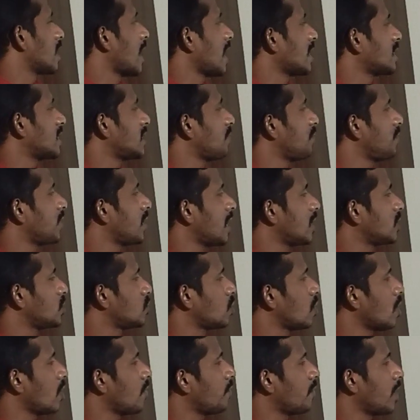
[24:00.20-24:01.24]

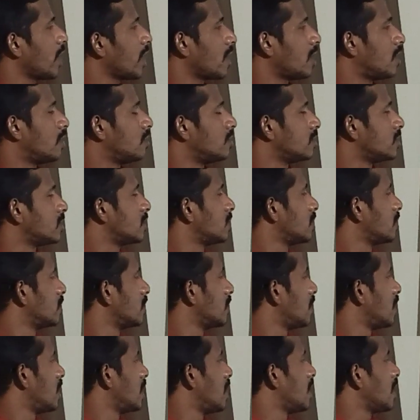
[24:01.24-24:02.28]
Classification of accounts.
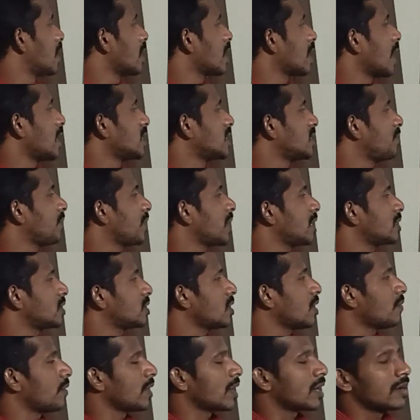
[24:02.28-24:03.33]

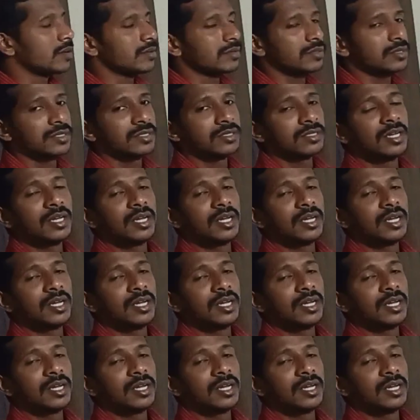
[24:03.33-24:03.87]
Classification of accounts.